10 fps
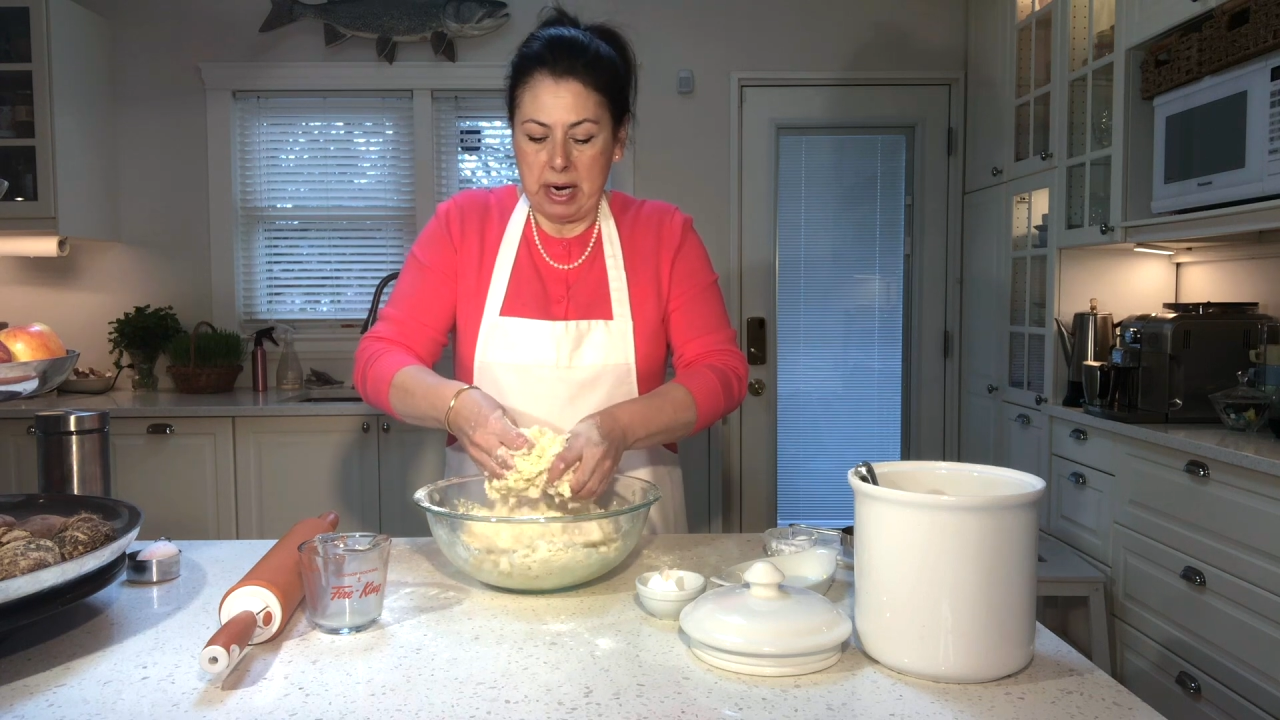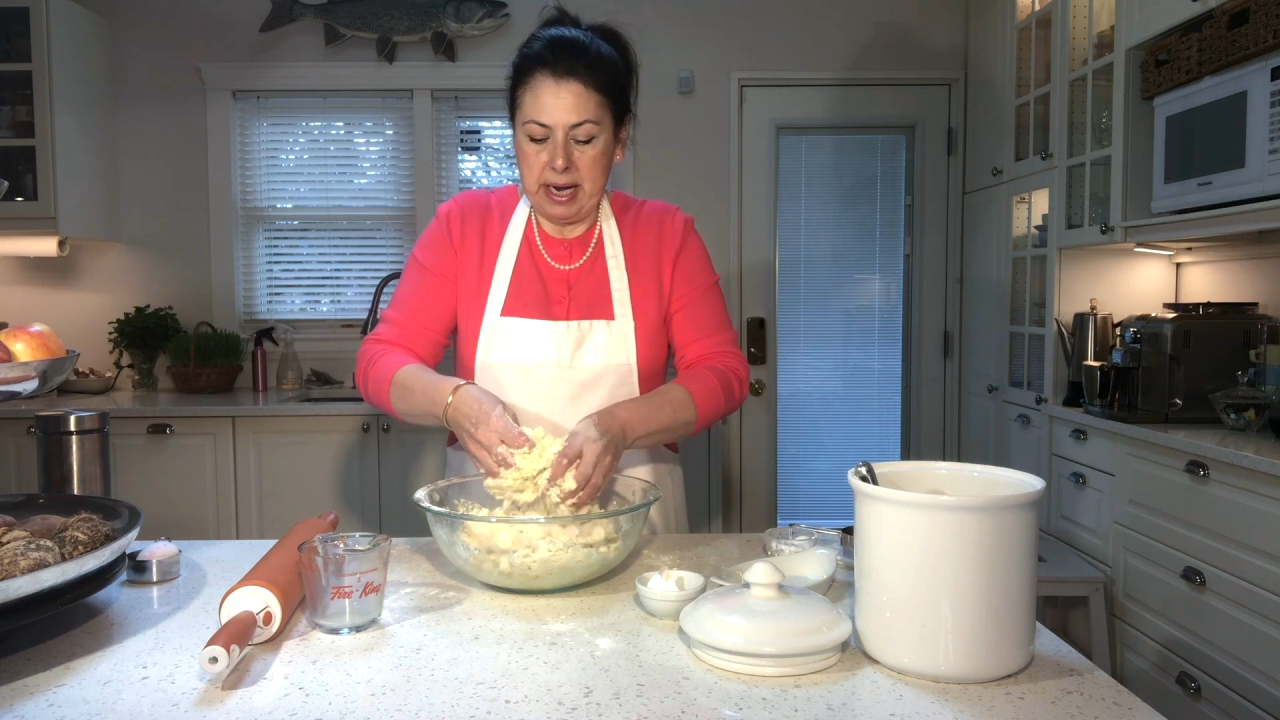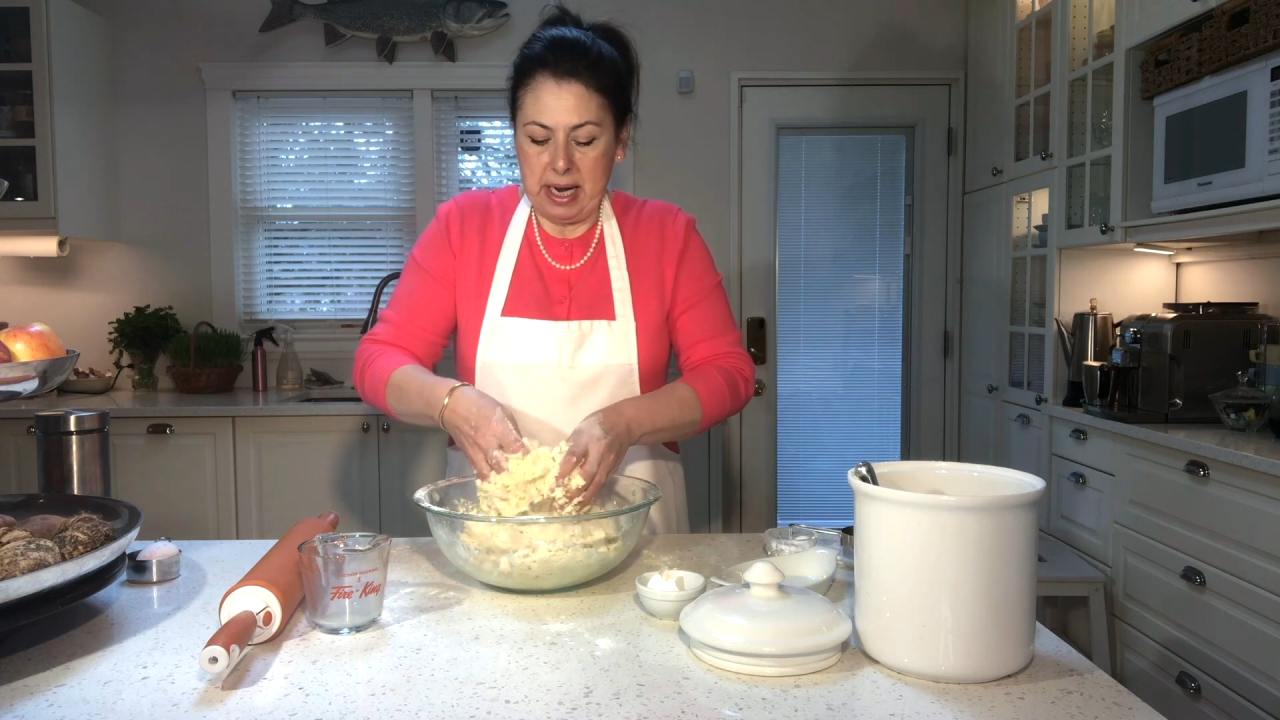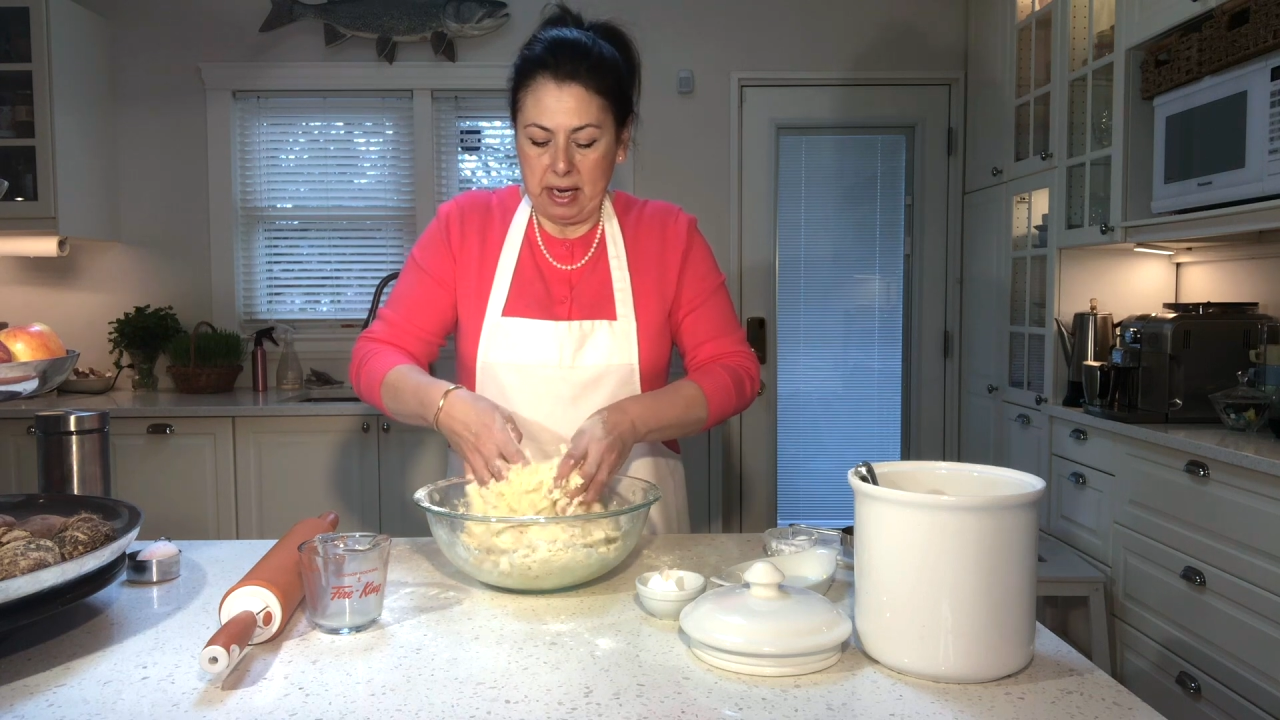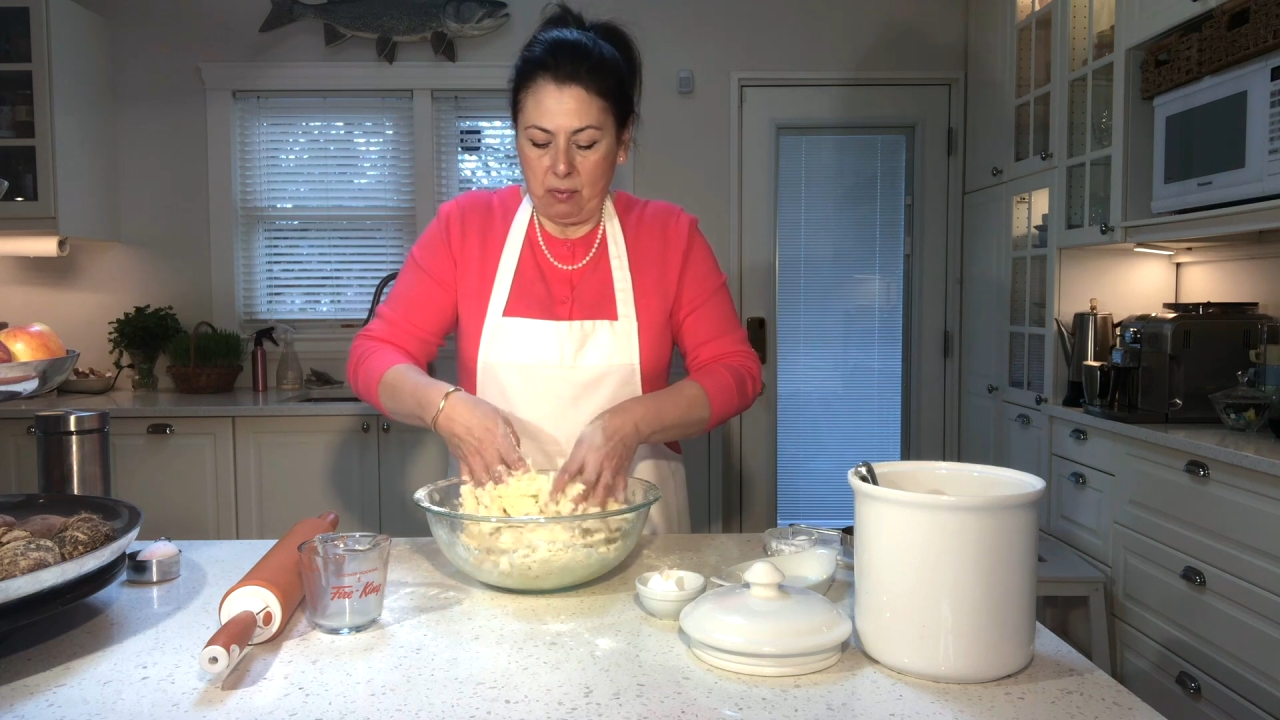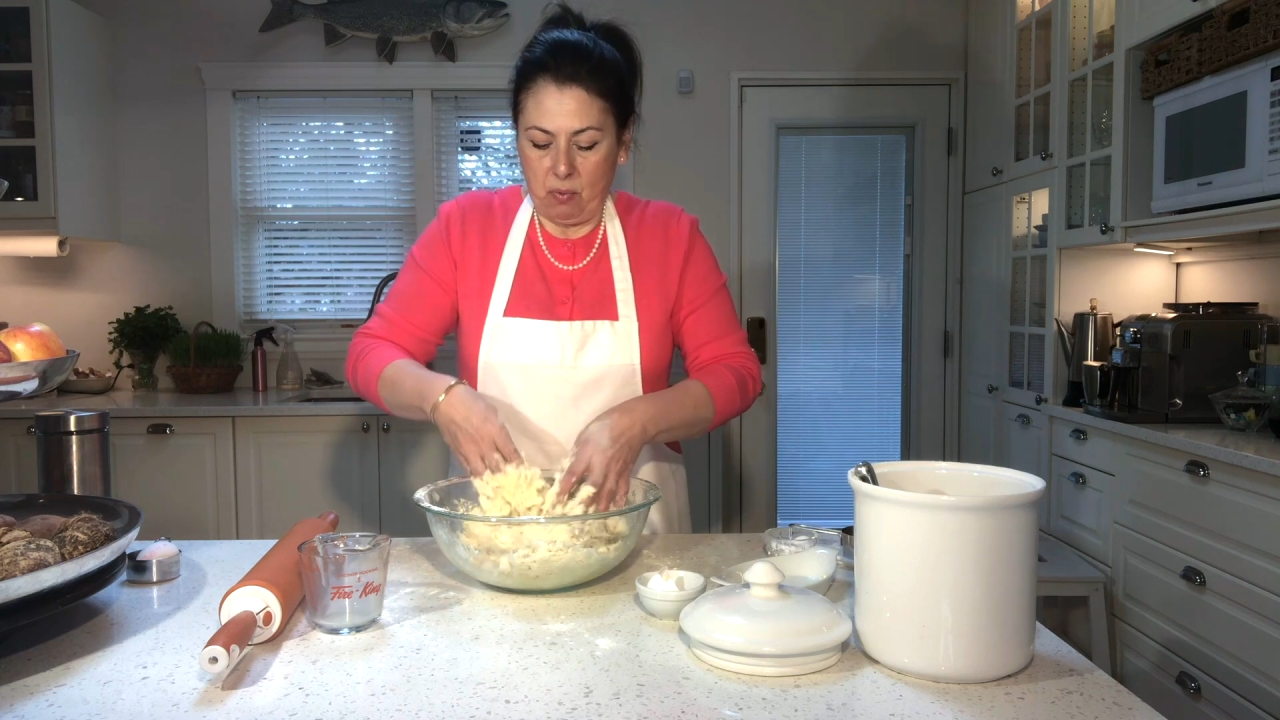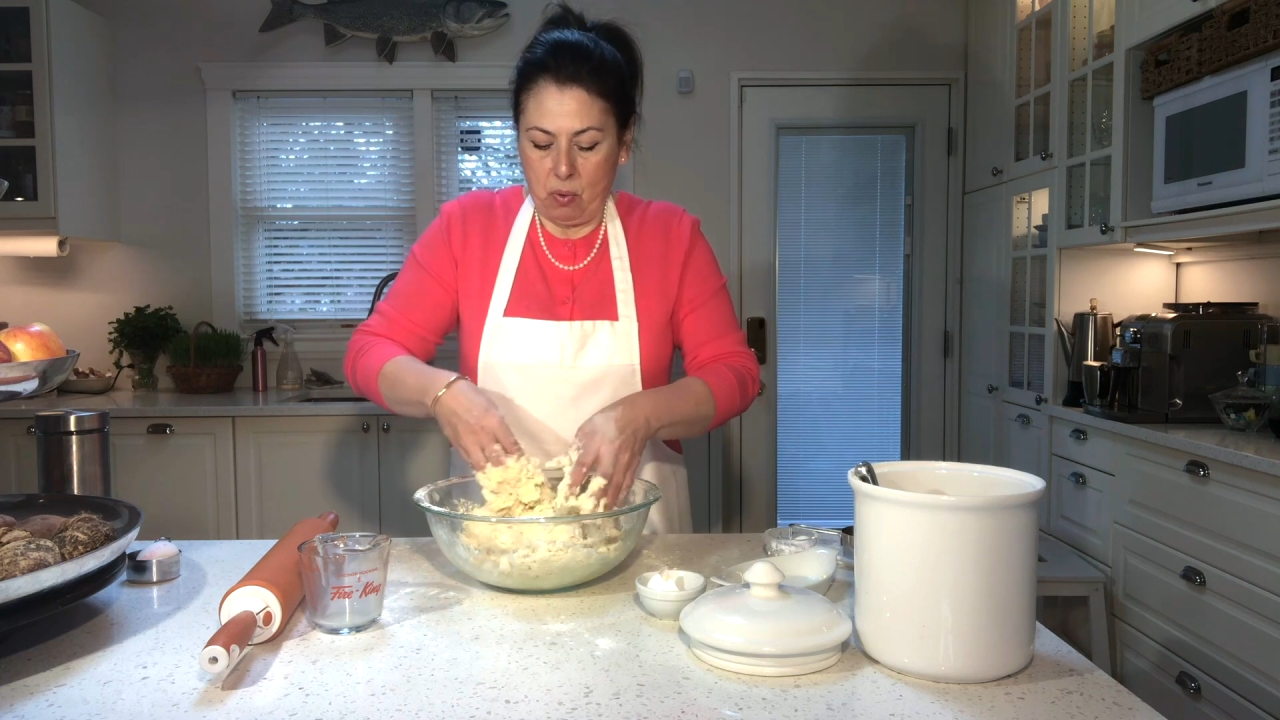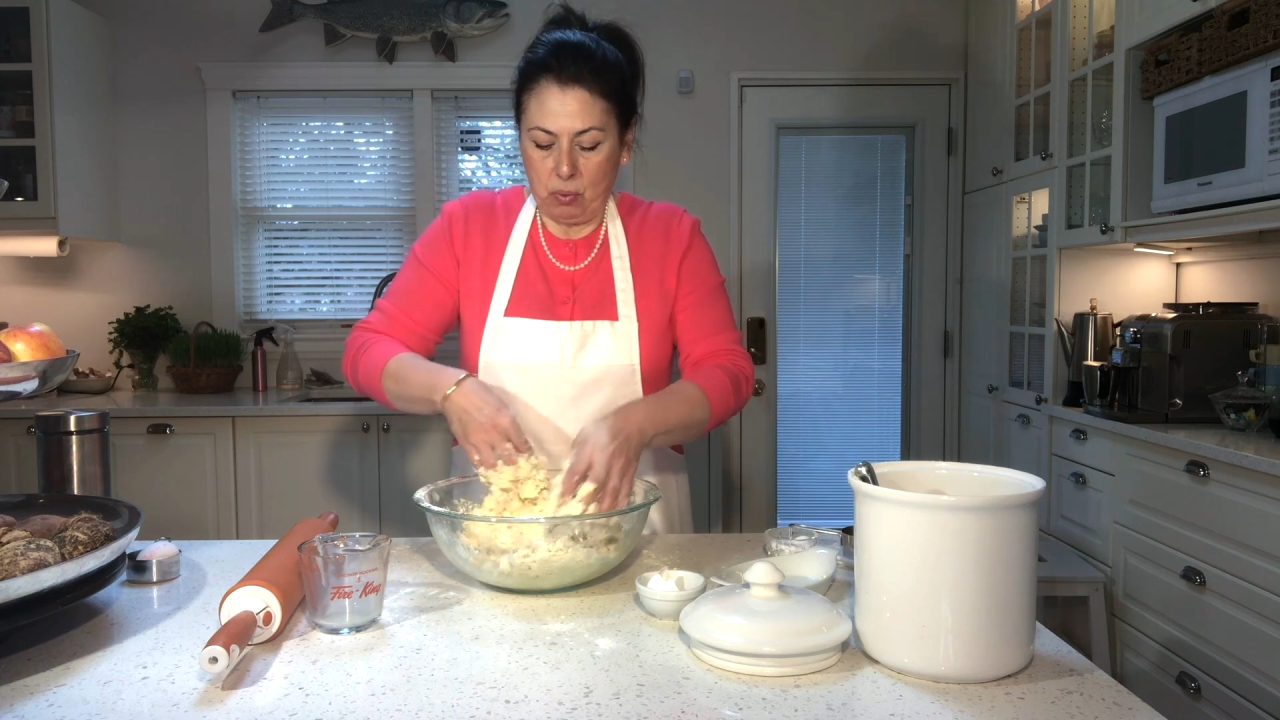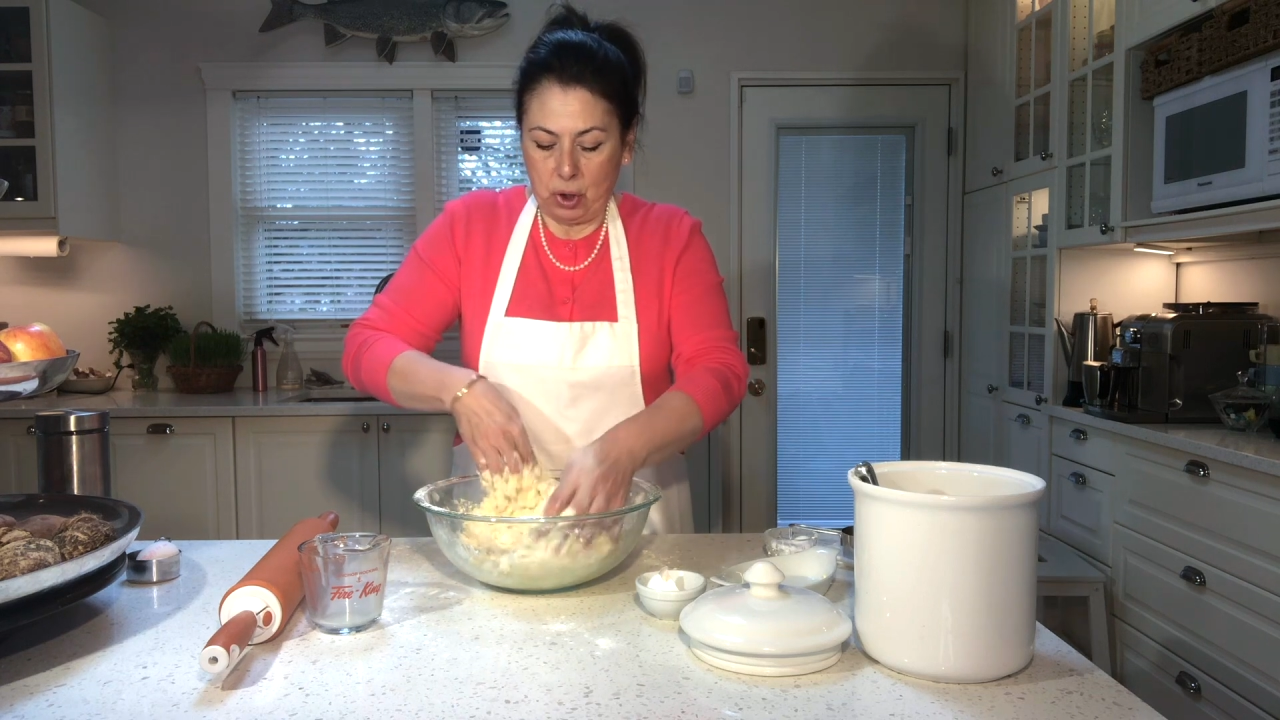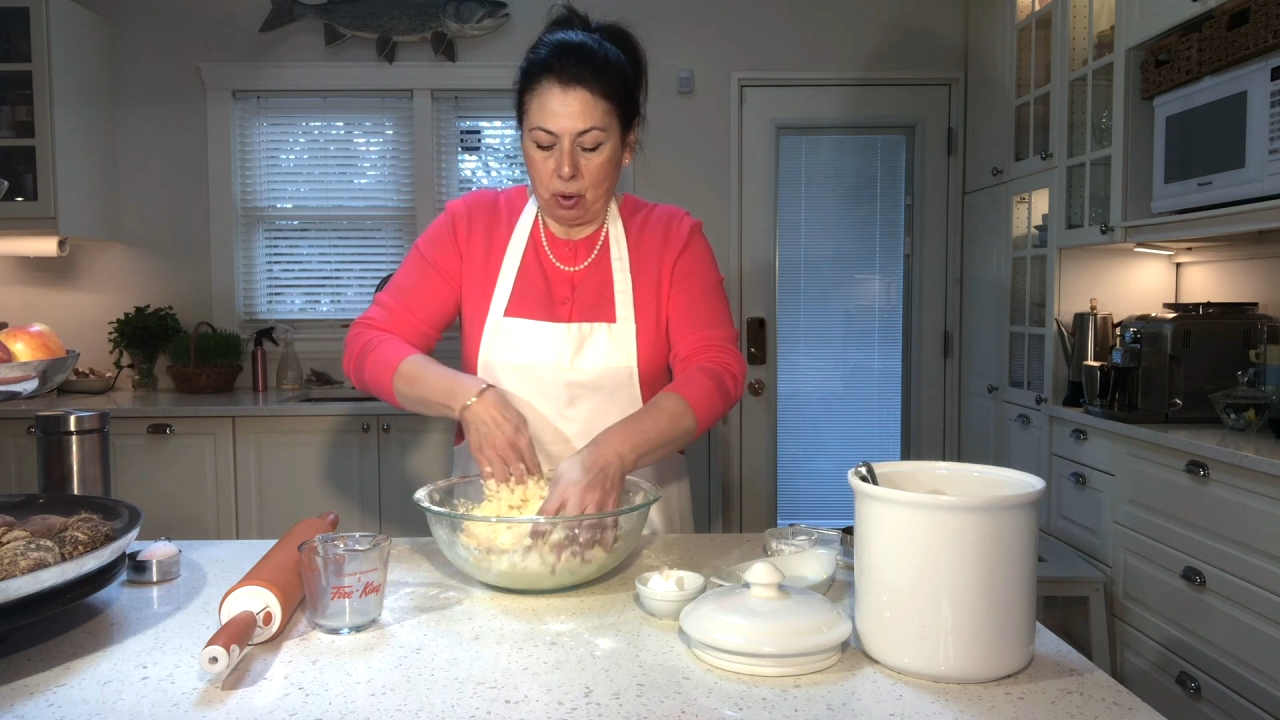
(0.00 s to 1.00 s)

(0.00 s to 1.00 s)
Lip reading: and it won't